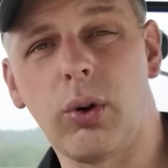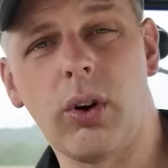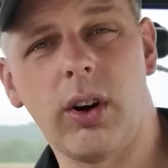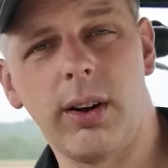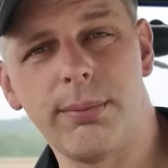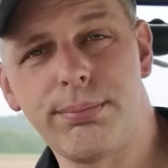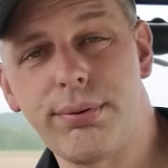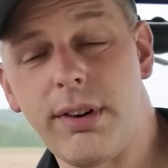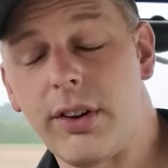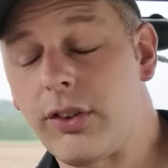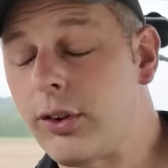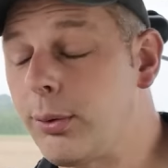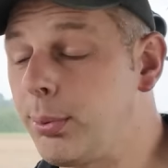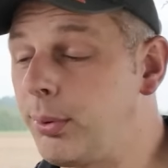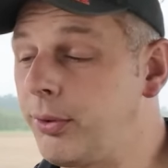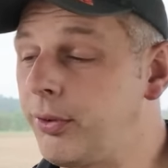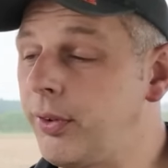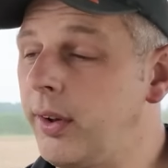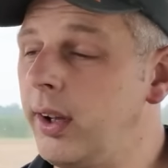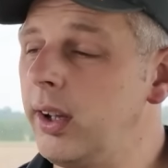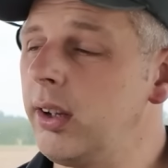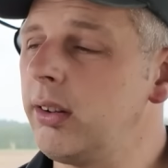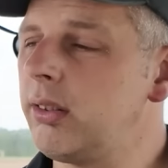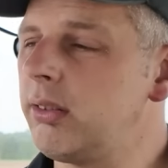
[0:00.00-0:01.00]
quite impressed, to be
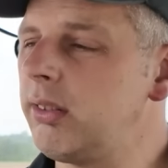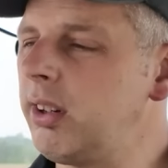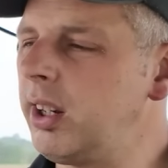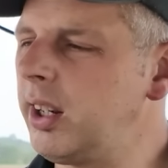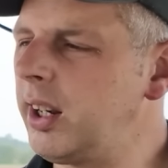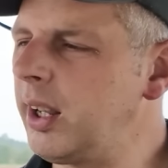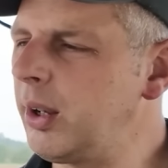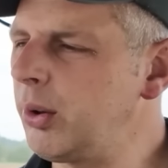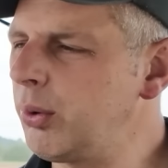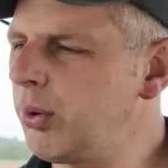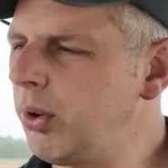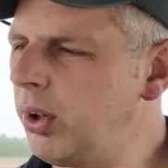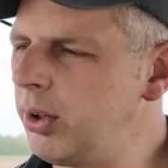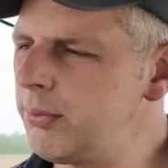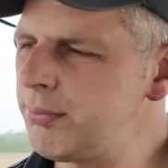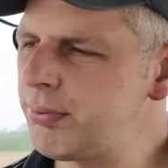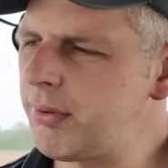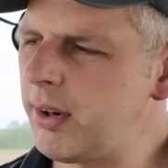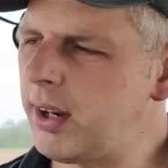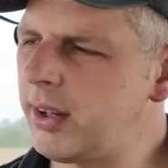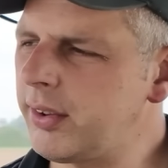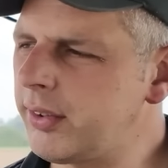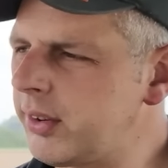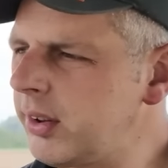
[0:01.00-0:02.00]
fair. I really am quite
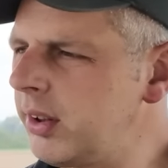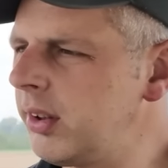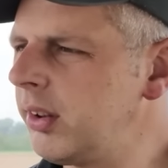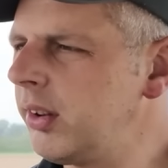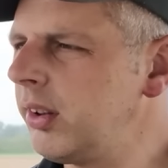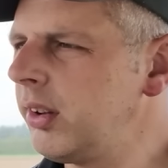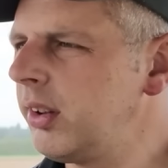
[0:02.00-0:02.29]
impressed.